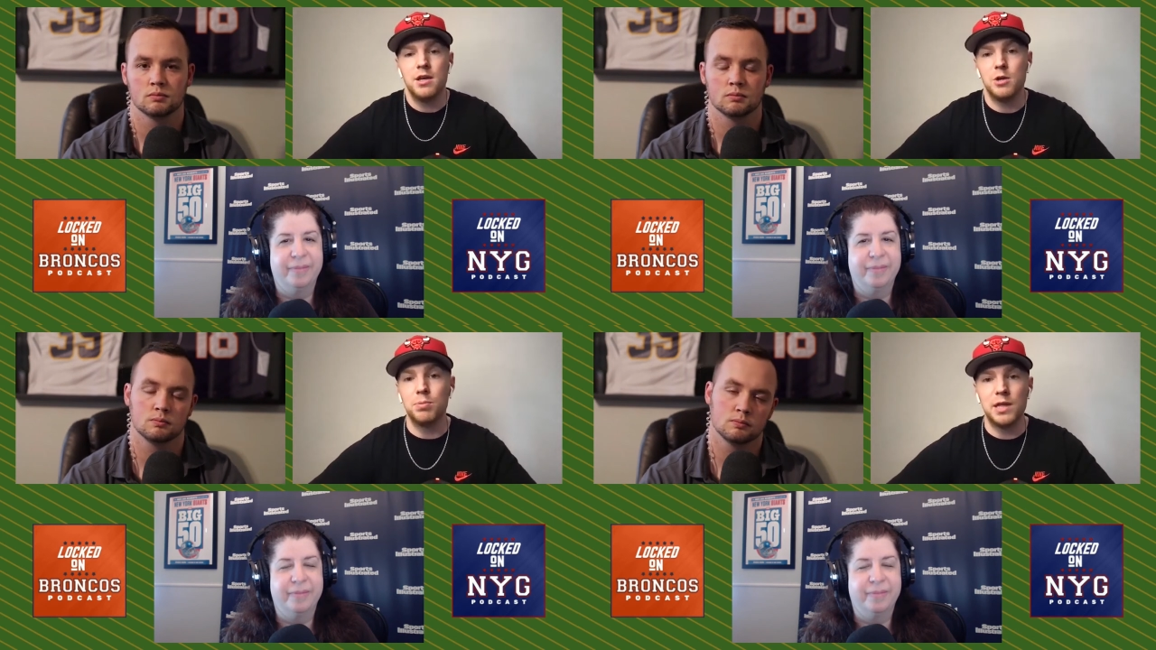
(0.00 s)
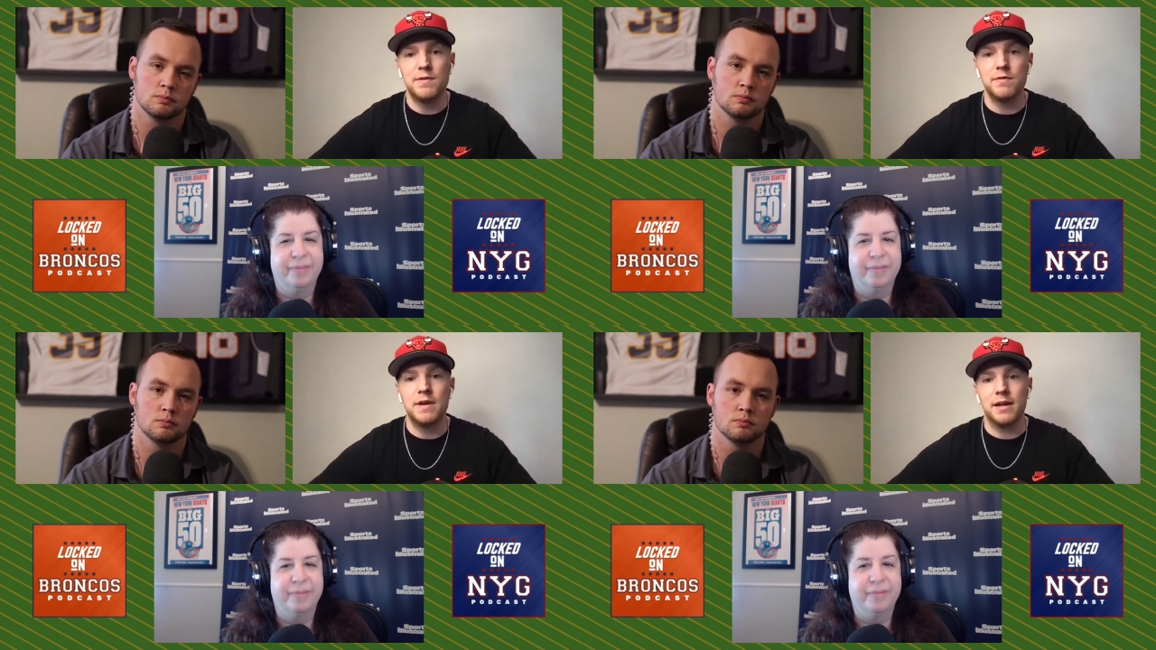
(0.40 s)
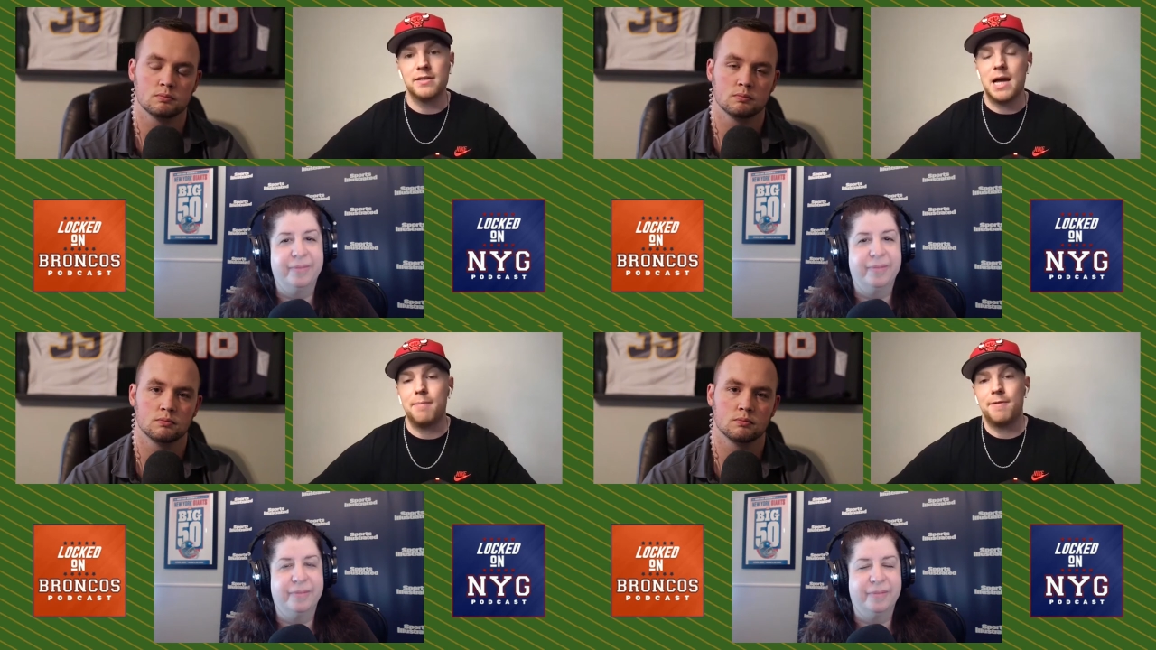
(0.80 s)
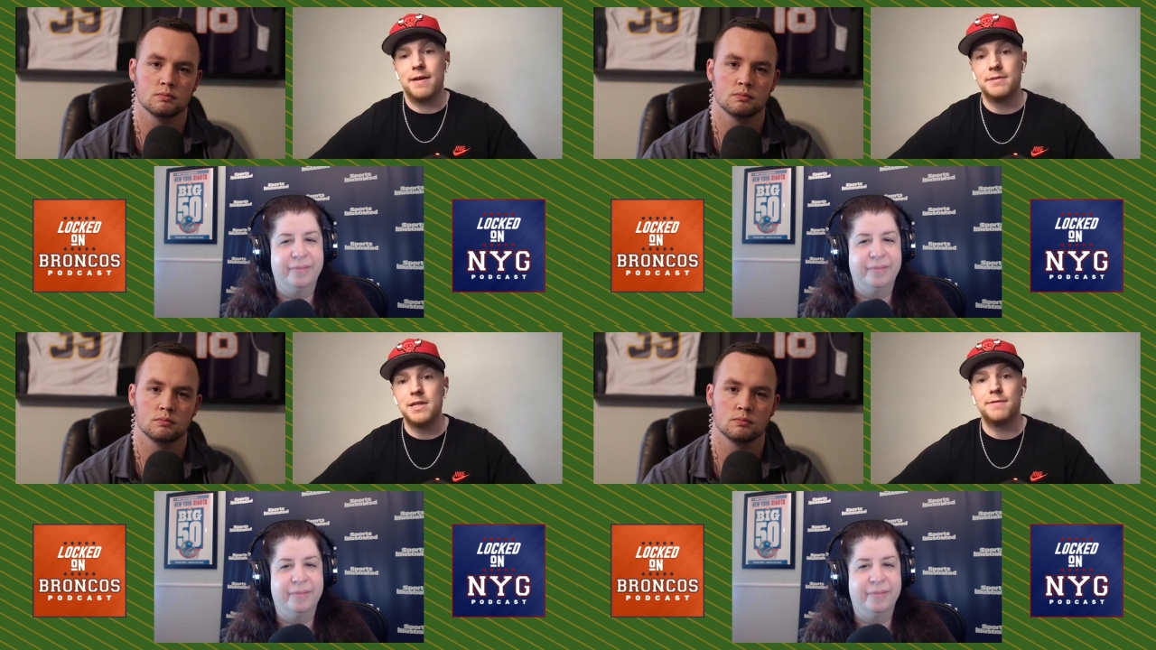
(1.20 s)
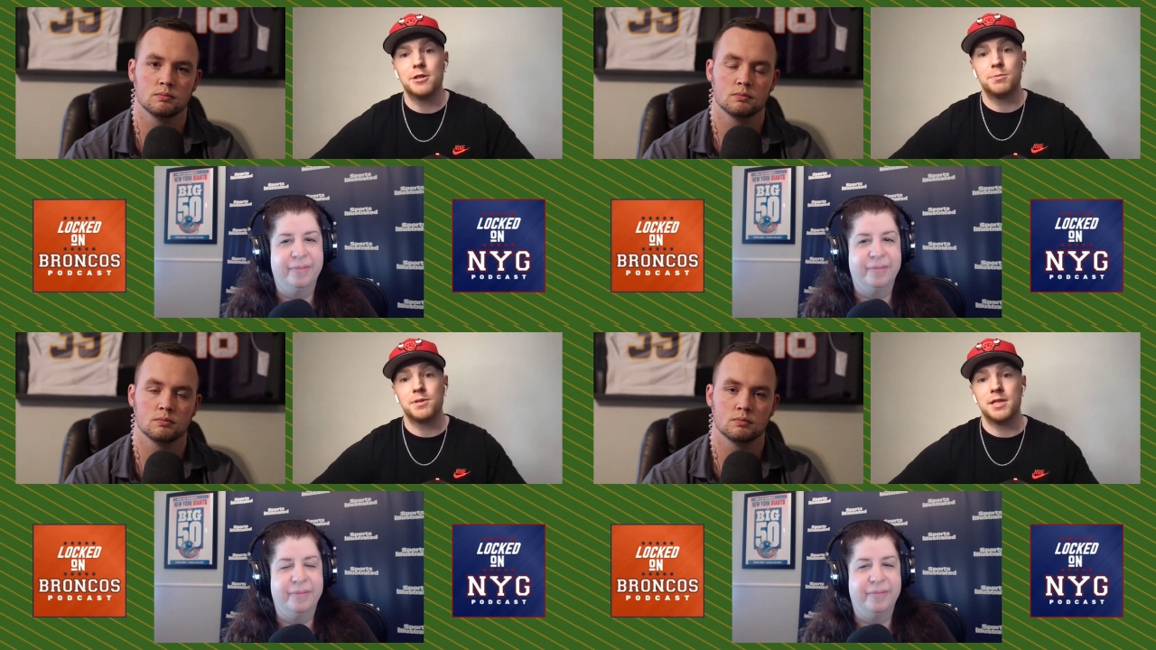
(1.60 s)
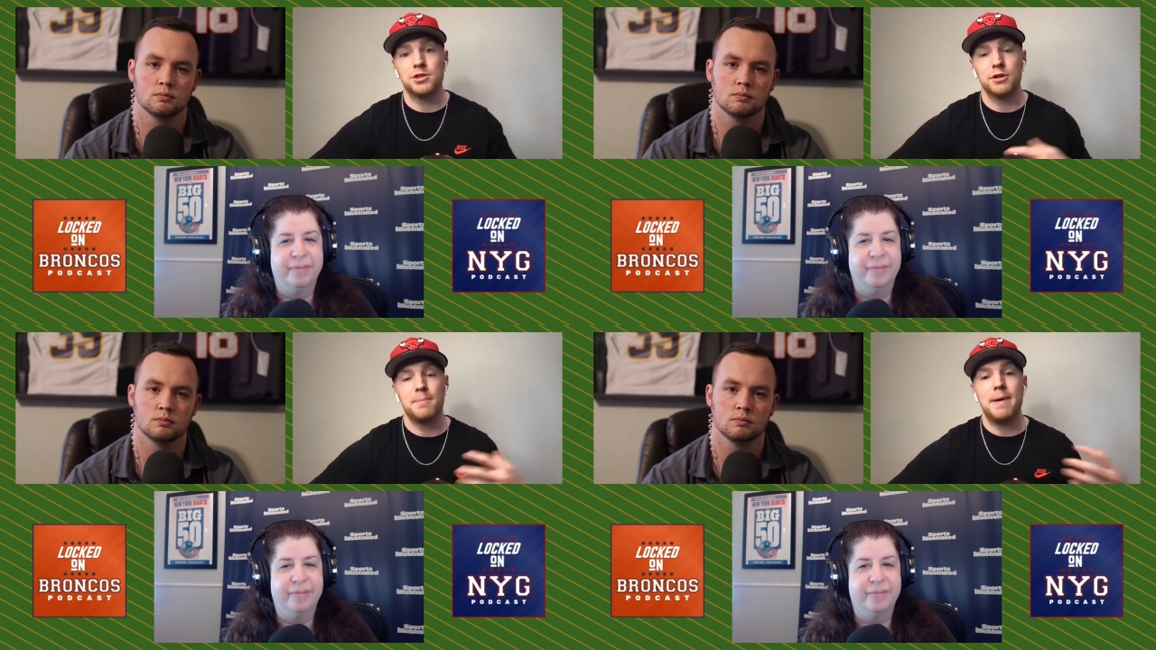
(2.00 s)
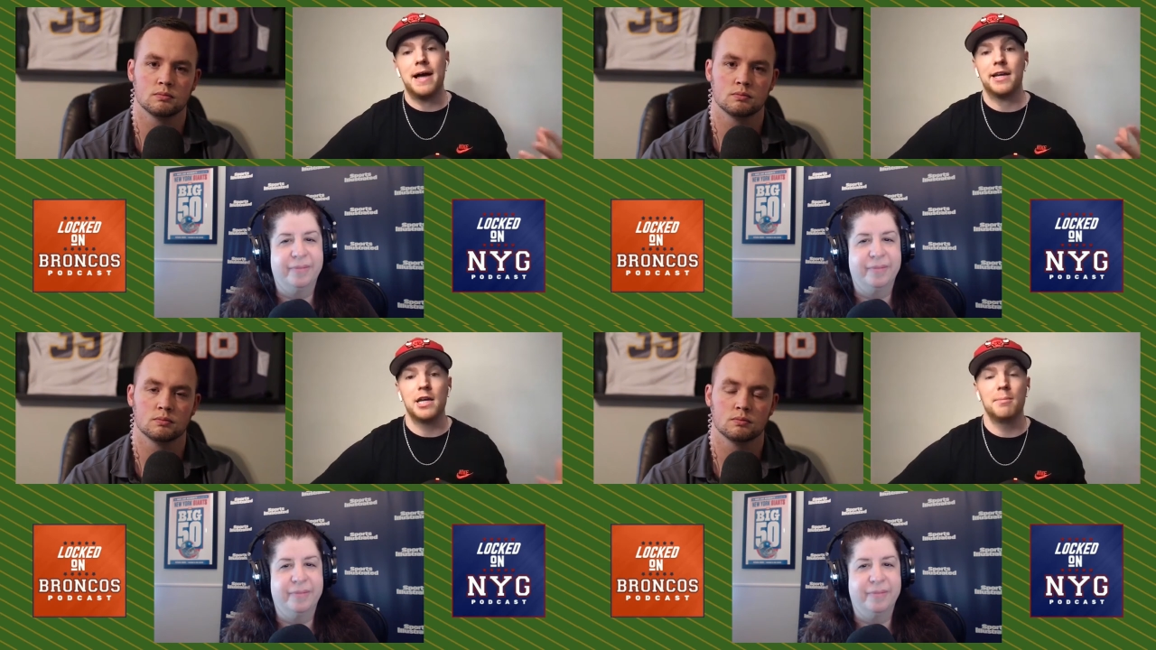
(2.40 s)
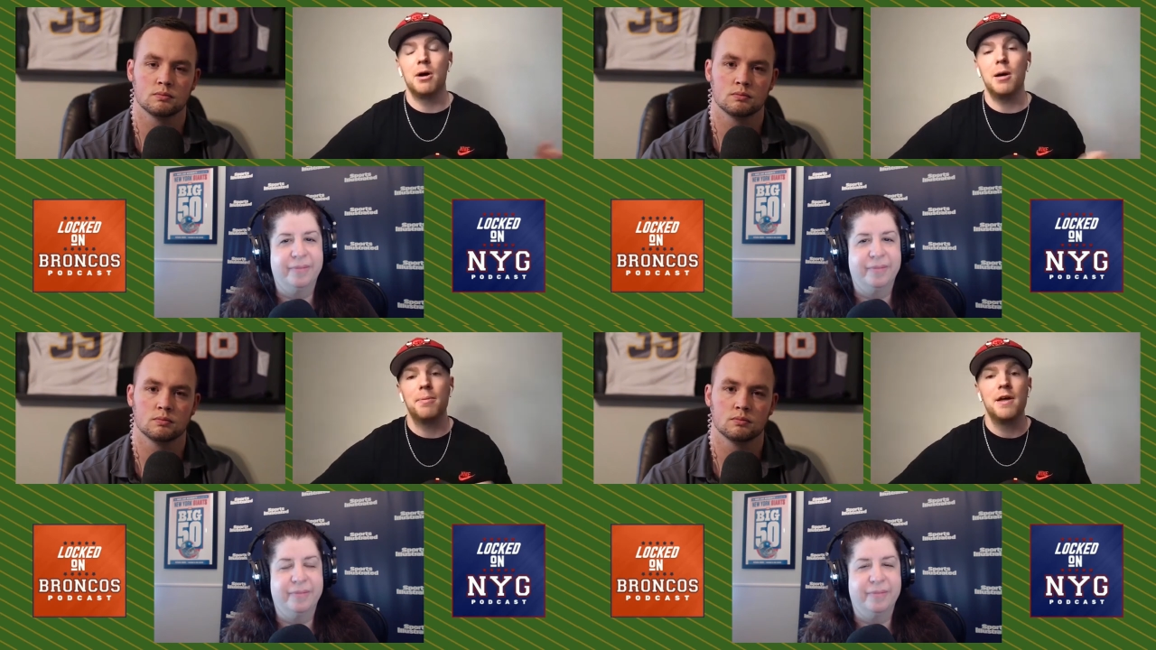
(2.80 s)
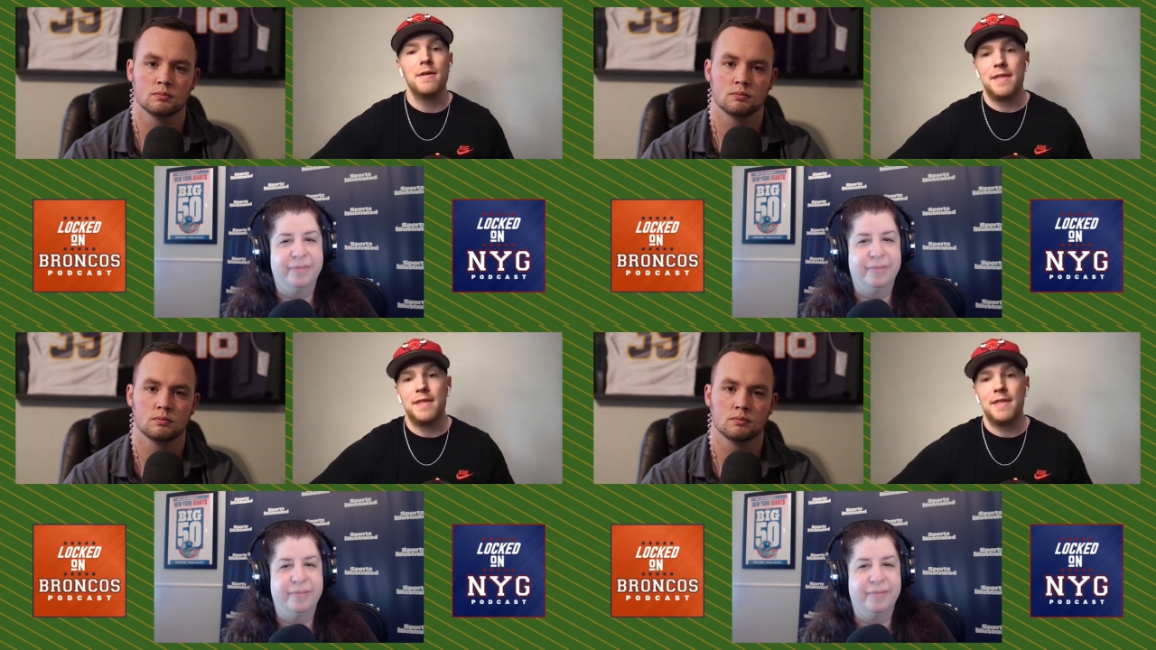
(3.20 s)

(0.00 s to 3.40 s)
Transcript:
Speaker 1: you believe you've got a top five defense potentially to back him up.